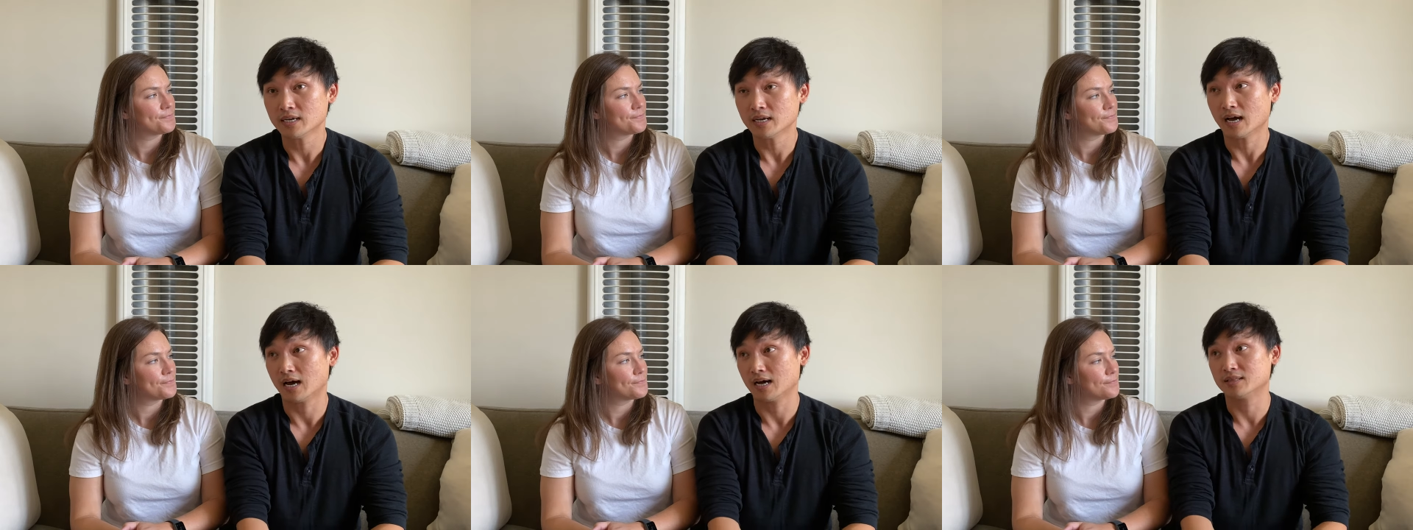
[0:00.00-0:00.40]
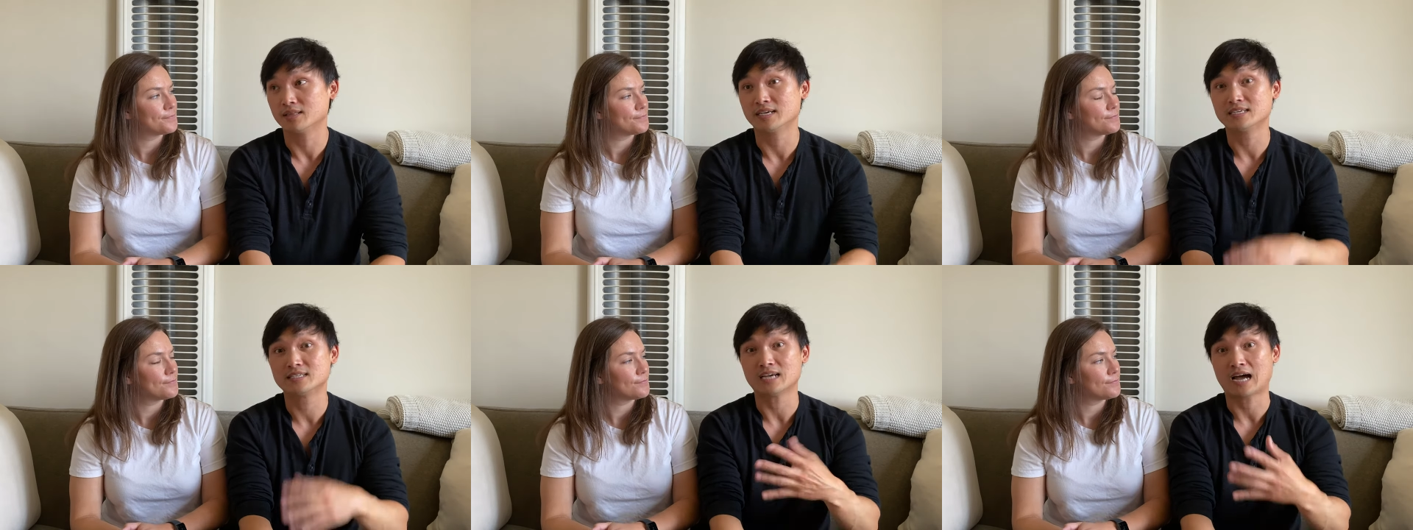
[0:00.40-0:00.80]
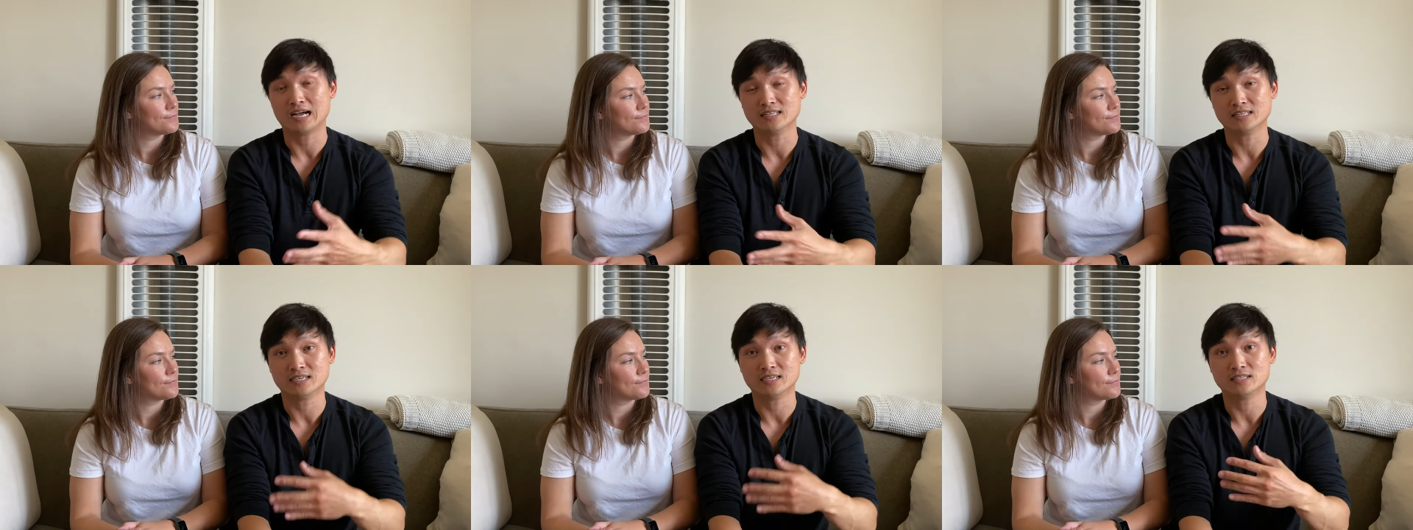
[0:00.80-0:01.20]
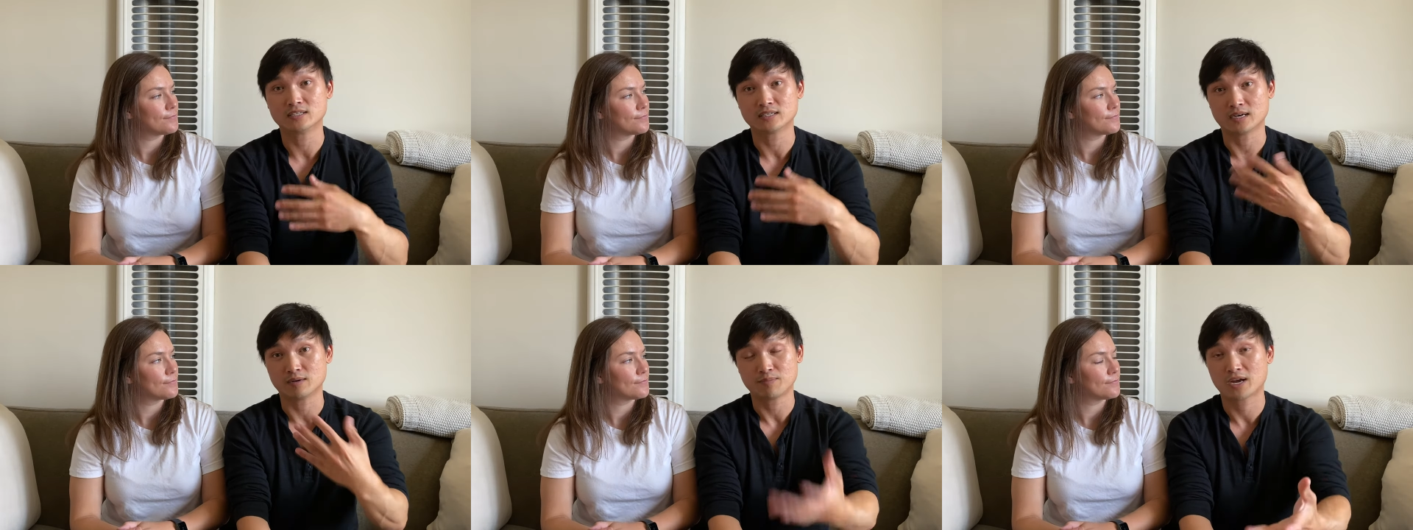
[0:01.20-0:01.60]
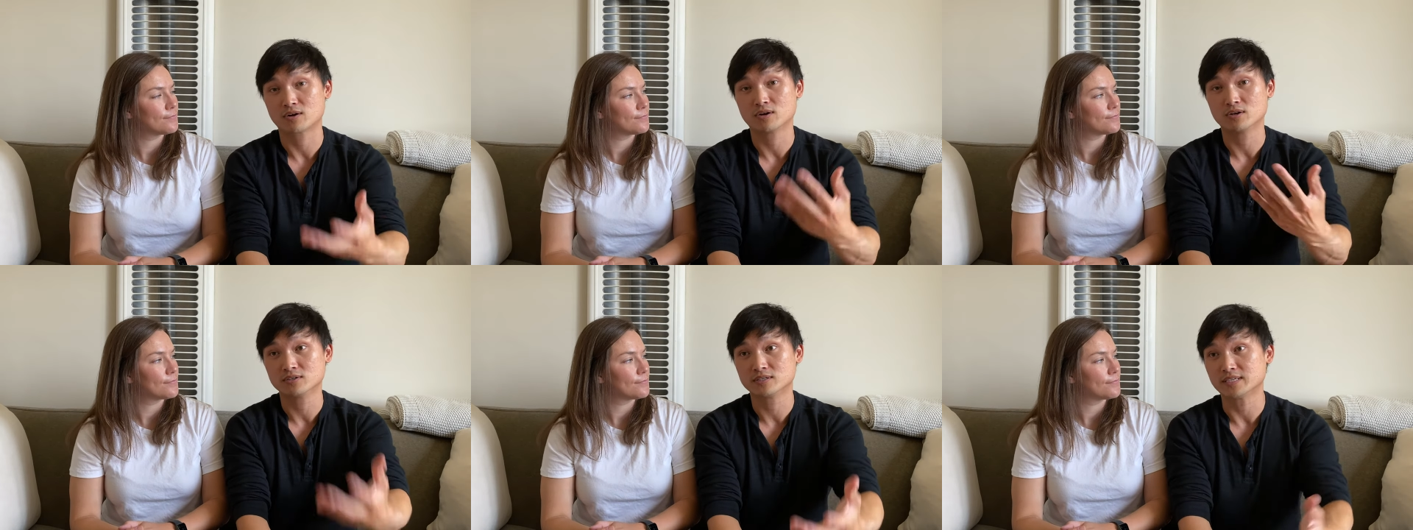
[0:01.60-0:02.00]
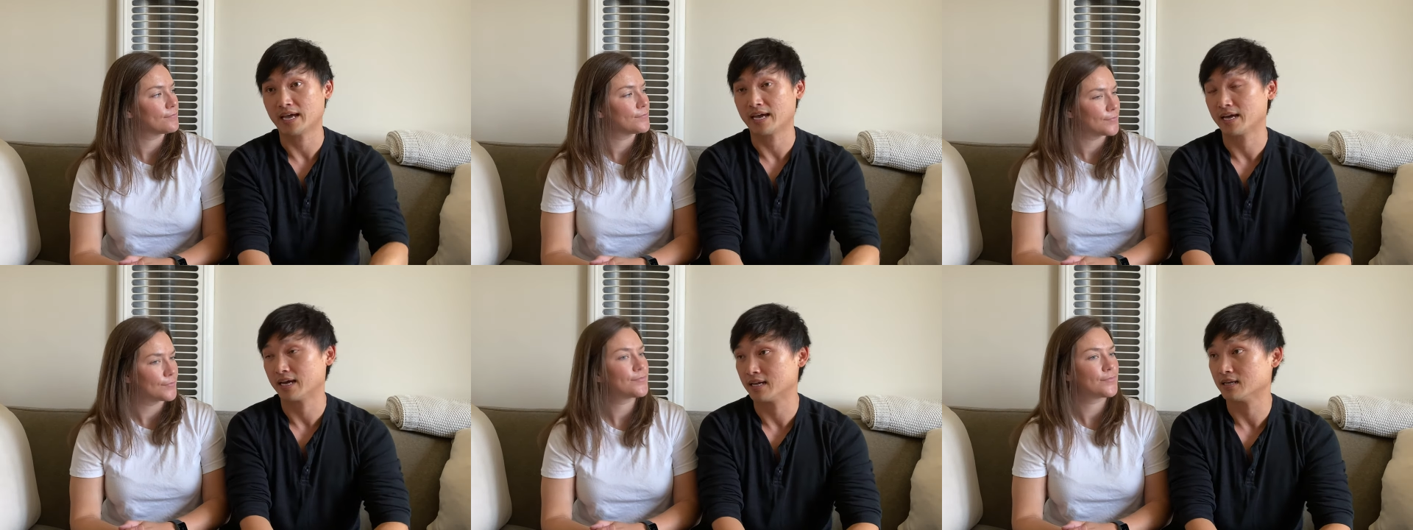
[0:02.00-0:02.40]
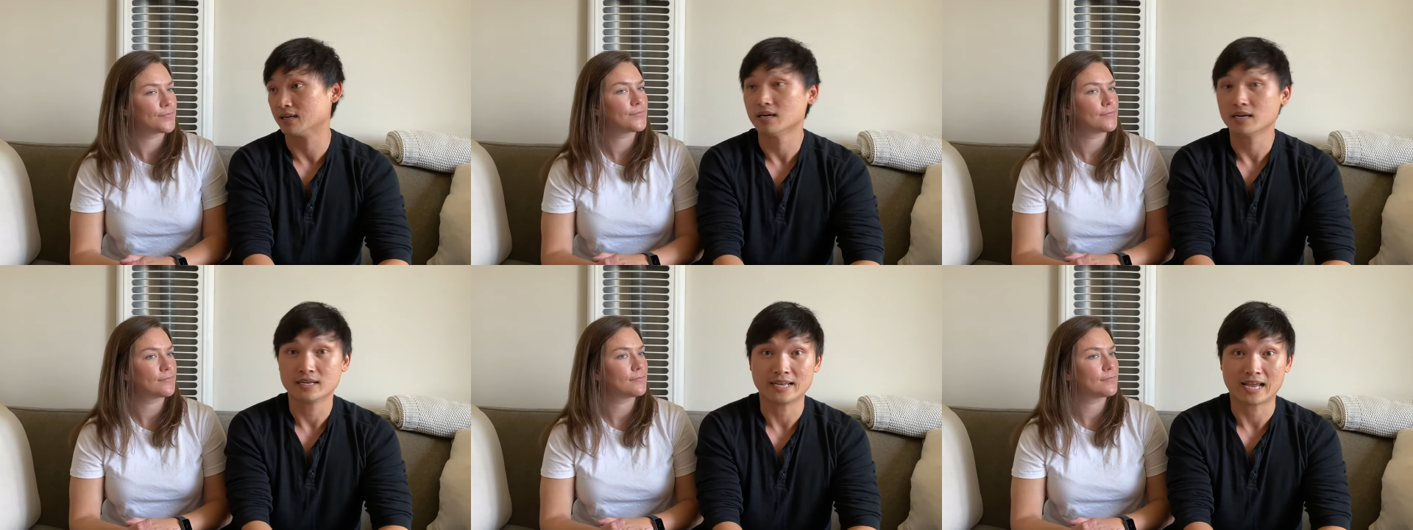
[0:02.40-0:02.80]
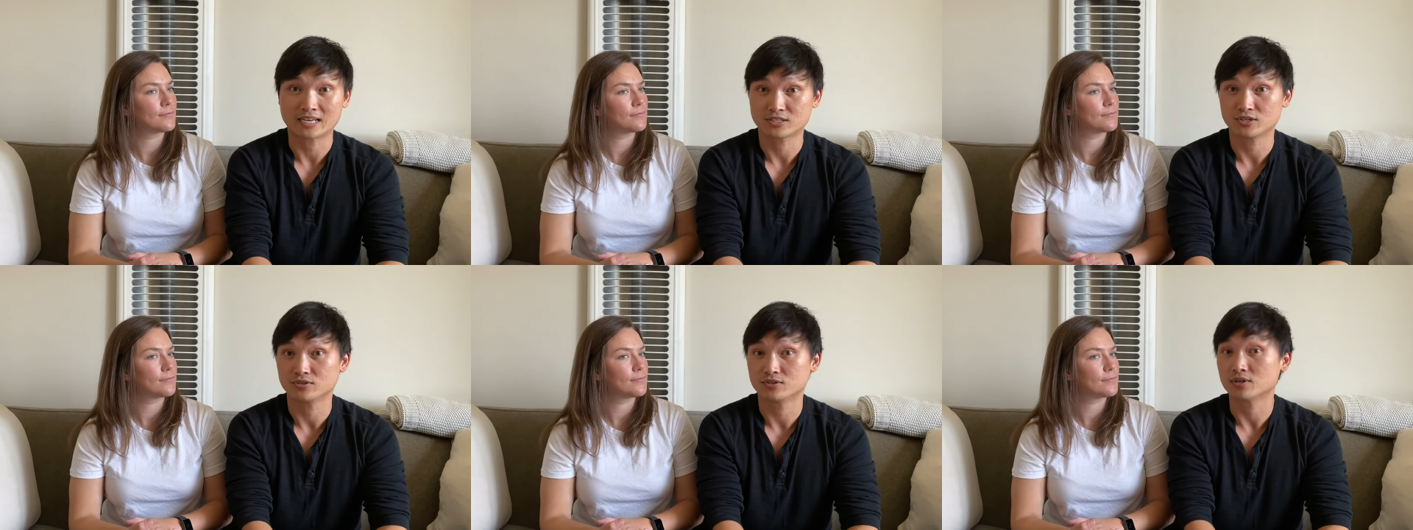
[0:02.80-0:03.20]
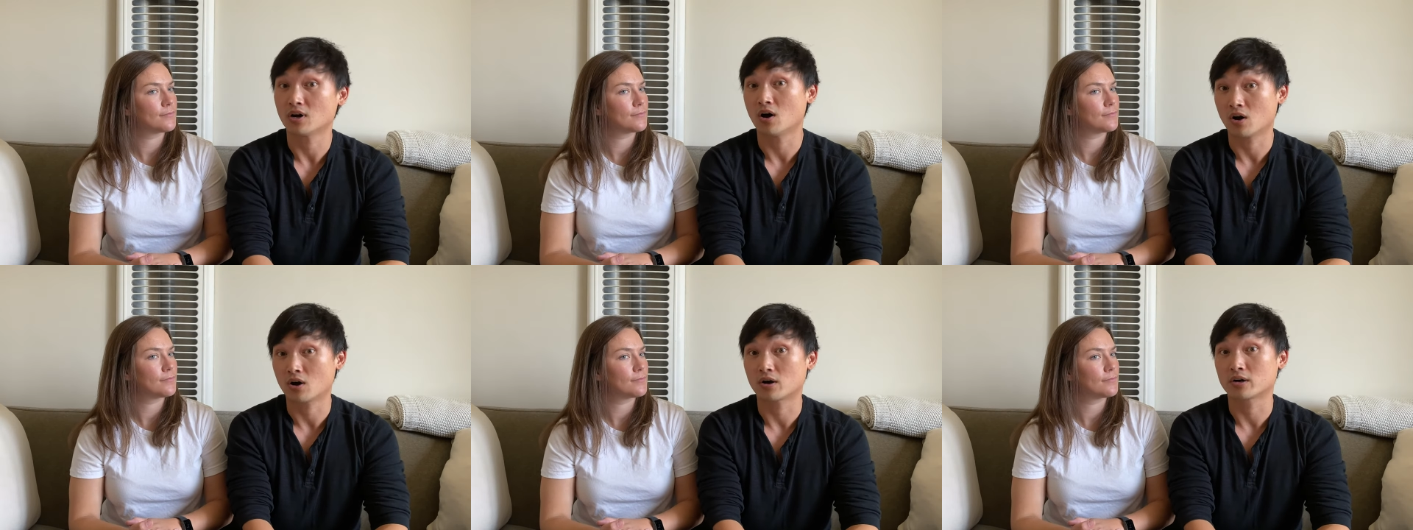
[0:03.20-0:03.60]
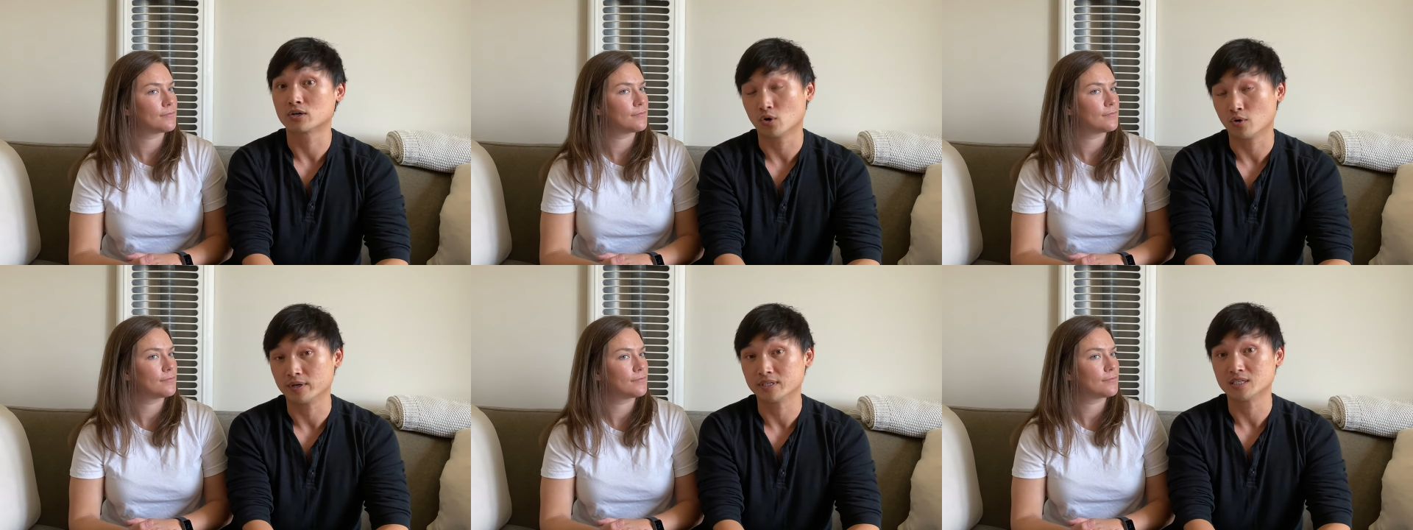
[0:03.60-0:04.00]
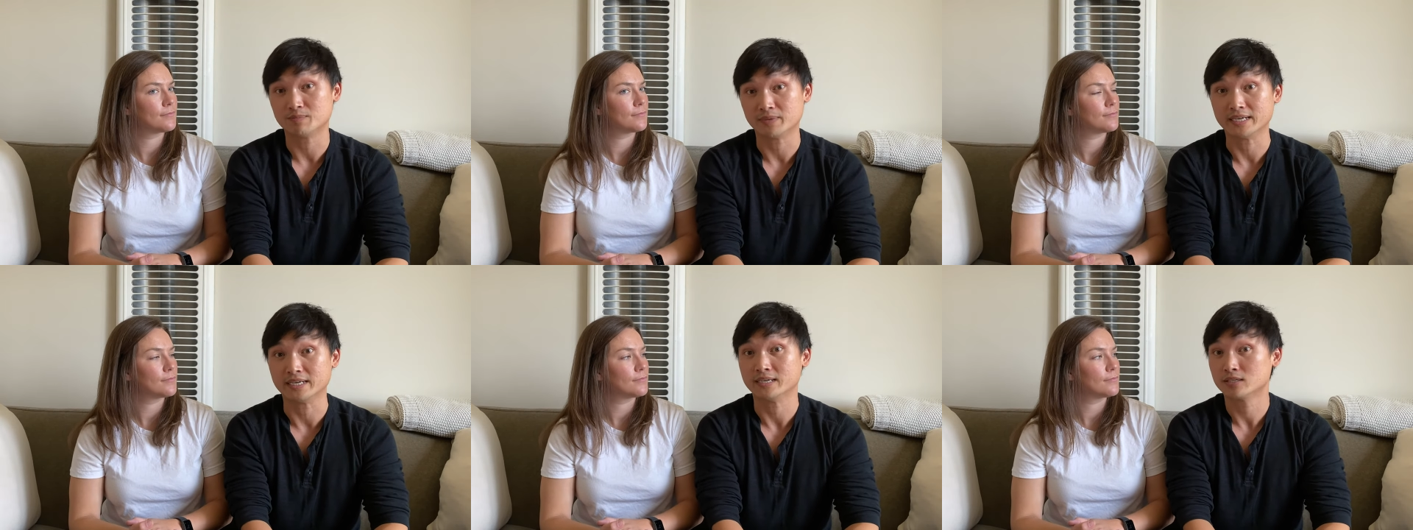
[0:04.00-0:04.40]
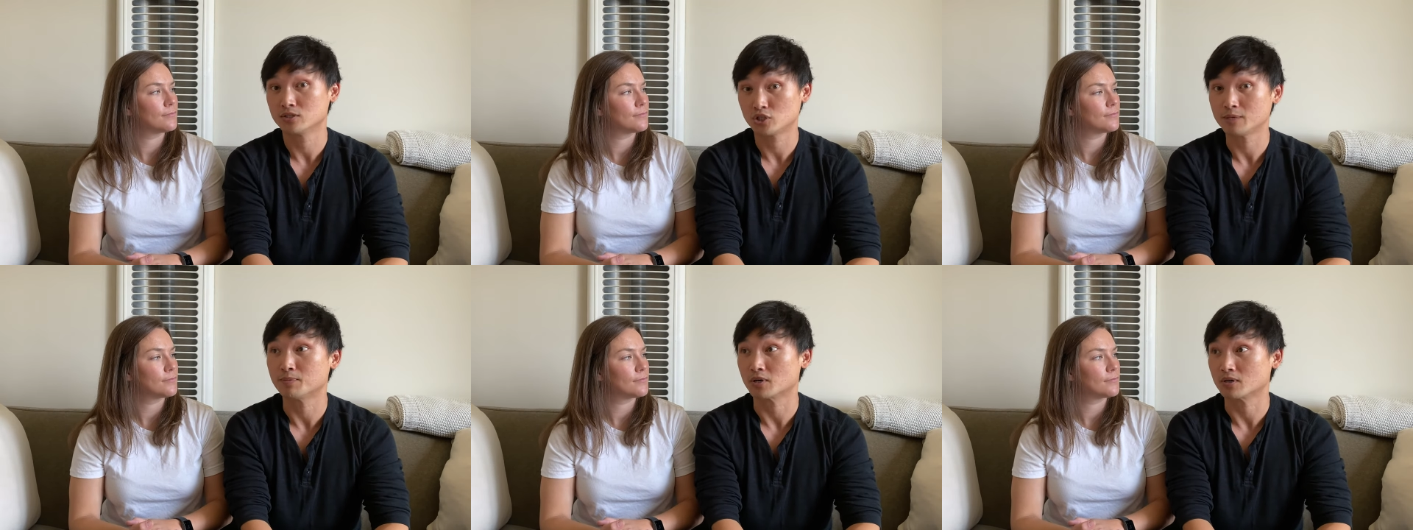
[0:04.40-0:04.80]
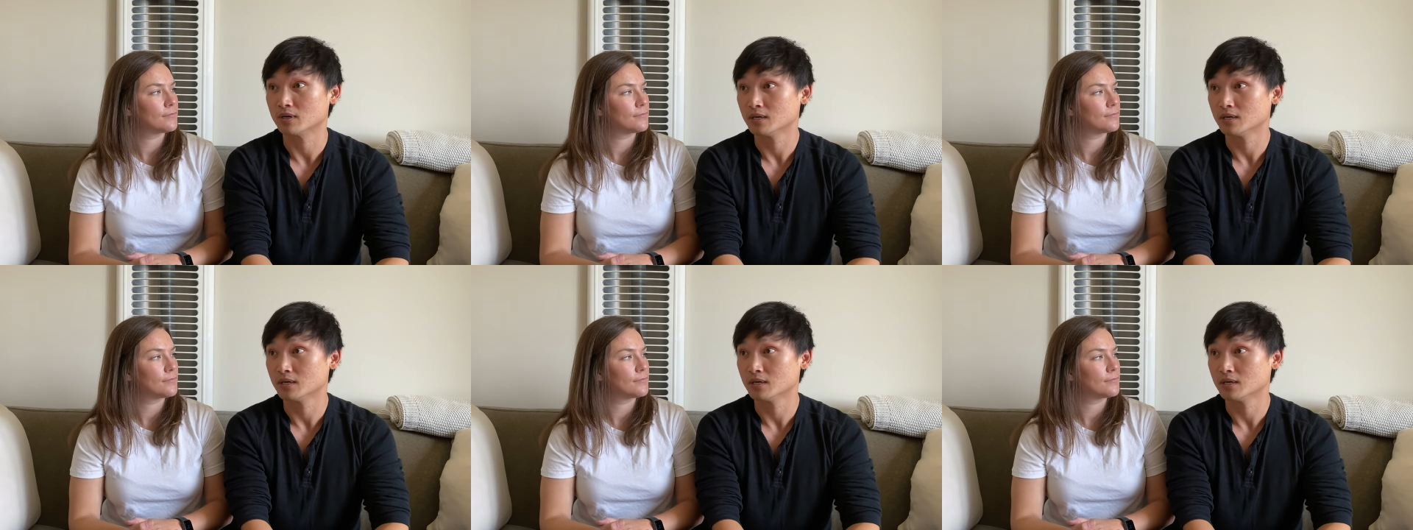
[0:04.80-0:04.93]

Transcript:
Speaker 1: uh, these islands, uh, Paros and Naxos, are going to be cheaper